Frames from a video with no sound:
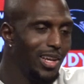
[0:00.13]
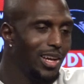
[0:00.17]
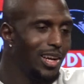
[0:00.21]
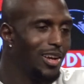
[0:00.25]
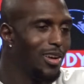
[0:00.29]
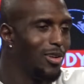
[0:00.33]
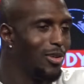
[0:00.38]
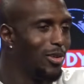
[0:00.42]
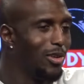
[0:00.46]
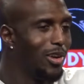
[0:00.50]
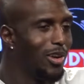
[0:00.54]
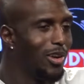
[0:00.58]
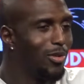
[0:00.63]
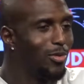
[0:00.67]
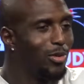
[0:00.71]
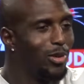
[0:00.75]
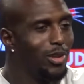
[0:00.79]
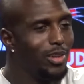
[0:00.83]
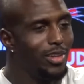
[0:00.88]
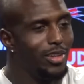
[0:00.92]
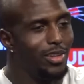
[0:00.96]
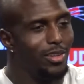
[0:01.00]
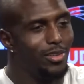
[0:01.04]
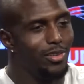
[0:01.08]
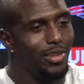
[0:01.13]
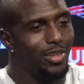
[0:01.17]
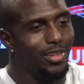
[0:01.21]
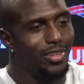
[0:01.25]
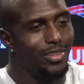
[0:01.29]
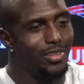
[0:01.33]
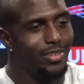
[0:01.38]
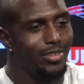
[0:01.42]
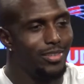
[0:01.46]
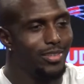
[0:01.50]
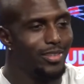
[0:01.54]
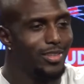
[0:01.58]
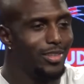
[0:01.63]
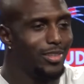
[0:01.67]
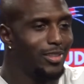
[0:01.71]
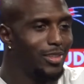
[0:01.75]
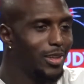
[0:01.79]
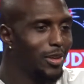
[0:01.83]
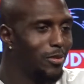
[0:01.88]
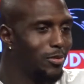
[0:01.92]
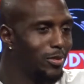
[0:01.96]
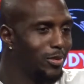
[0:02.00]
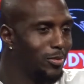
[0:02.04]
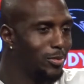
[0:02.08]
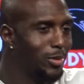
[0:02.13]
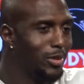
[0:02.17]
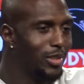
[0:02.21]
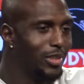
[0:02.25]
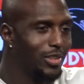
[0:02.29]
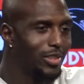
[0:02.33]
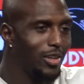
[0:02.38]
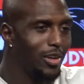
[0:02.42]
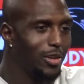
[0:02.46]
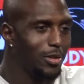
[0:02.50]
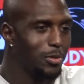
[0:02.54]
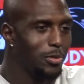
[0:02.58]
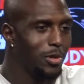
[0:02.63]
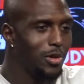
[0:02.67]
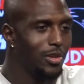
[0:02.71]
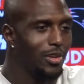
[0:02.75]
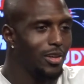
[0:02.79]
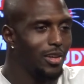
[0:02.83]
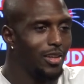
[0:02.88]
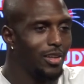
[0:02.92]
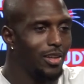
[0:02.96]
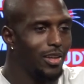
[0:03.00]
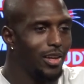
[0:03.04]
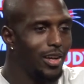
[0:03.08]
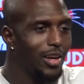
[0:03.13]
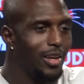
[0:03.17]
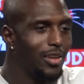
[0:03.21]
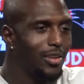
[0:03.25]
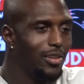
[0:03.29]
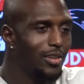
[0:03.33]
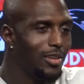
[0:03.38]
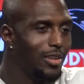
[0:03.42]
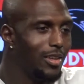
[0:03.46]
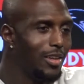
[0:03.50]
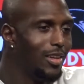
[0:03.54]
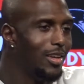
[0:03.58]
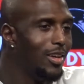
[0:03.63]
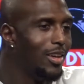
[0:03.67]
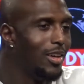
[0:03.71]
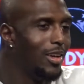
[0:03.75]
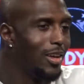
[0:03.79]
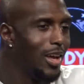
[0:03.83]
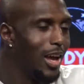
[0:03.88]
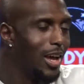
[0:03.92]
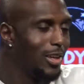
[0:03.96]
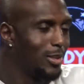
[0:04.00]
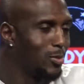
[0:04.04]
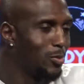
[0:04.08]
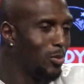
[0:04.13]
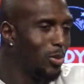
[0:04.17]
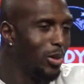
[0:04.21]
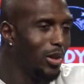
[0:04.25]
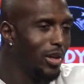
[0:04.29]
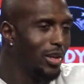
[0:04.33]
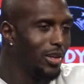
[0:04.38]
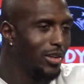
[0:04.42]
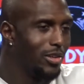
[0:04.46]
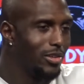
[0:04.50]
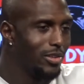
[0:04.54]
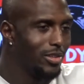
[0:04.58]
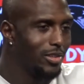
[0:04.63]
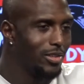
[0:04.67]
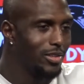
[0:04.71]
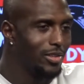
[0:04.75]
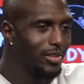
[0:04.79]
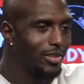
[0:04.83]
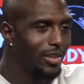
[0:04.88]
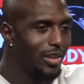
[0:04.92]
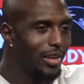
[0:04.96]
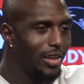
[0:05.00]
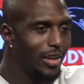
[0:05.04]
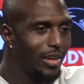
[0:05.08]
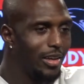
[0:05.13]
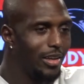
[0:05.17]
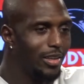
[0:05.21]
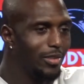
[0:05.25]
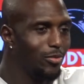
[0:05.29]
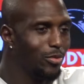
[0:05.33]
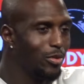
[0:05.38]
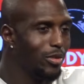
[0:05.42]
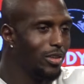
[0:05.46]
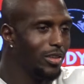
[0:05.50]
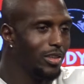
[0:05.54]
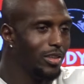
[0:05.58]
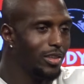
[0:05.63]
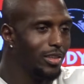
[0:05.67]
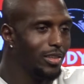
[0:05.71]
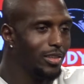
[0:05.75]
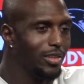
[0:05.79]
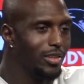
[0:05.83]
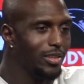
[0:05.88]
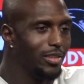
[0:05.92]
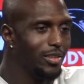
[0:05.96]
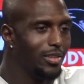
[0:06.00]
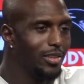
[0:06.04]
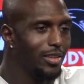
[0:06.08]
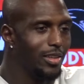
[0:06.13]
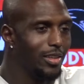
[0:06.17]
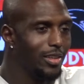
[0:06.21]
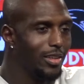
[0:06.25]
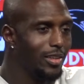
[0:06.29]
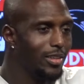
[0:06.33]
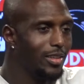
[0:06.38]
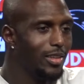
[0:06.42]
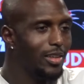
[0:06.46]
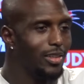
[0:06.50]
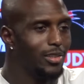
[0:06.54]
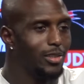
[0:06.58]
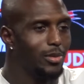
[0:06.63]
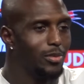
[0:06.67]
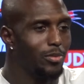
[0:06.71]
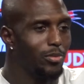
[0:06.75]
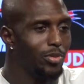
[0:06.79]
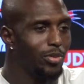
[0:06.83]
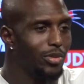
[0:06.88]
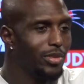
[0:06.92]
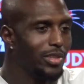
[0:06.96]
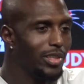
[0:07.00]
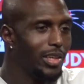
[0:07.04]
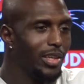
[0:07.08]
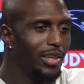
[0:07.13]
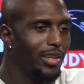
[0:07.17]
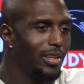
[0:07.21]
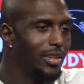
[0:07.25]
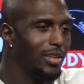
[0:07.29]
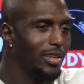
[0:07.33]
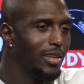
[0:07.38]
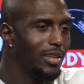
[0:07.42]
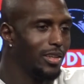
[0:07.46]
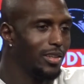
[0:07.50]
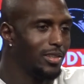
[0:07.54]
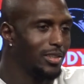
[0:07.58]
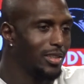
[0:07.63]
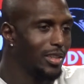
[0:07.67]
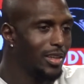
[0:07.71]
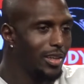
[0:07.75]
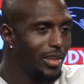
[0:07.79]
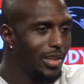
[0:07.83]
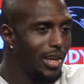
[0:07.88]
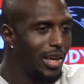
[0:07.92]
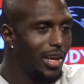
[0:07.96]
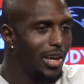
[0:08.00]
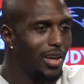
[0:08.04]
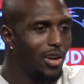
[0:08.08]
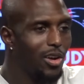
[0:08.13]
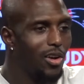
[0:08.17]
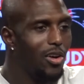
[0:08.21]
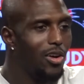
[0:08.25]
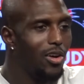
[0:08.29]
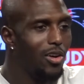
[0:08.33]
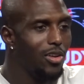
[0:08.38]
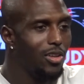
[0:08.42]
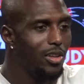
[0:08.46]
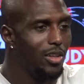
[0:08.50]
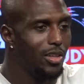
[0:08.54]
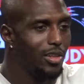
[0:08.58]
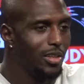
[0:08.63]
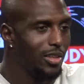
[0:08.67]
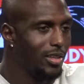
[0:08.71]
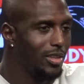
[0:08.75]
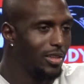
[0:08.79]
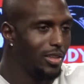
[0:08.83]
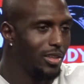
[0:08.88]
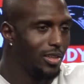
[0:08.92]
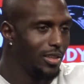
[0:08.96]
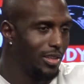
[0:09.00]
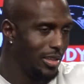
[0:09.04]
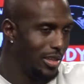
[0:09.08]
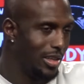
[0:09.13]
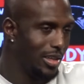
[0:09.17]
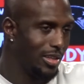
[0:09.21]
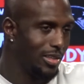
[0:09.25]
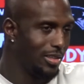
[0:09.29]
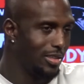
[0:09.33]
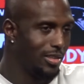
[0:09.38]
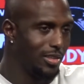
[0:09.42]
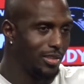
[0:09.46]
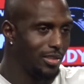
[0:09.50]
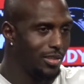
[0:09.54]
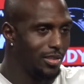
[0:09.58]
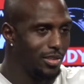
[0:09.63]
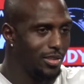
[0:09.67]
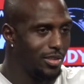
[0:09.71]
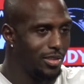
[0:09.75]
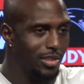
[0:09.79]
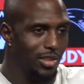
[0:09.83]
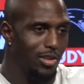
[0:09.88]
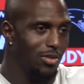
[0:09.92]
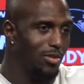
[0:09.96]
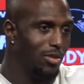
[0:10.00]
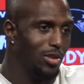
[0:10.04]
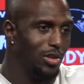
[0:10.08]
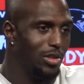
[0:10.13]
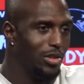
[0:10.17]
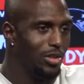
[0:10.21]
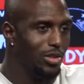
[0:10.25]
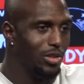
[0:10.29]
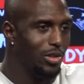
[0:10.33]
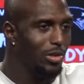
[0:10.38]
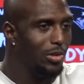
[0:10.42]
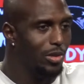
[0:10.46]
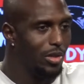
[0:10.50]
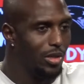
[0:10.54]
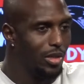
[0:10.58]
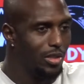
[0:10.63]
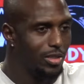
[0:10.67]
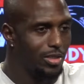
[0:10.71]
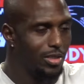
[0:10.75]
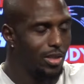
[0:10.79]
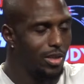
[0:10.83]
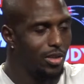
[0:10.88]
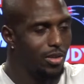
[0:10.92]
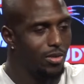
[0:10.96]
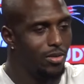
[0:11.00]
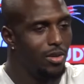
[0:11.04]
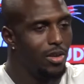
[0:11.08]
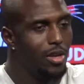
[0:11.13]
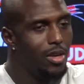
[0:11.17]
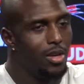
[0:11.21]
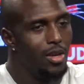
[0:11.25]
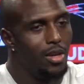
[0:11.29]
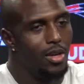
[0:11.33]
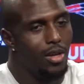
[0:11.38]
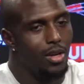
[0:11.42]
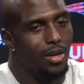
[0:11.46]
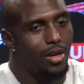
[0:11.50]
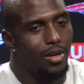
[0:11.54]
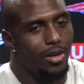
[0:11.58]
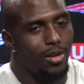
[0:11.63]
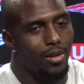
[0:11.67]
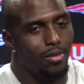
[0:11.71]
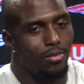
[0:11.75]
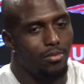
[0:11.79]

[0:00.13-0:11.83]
I don't know. I really don't like the stuff that's being talked about now. Like, I don't, as players, it really, like, it doesn't pertain to us, like, at all. Like, it has zero to do with us. So, I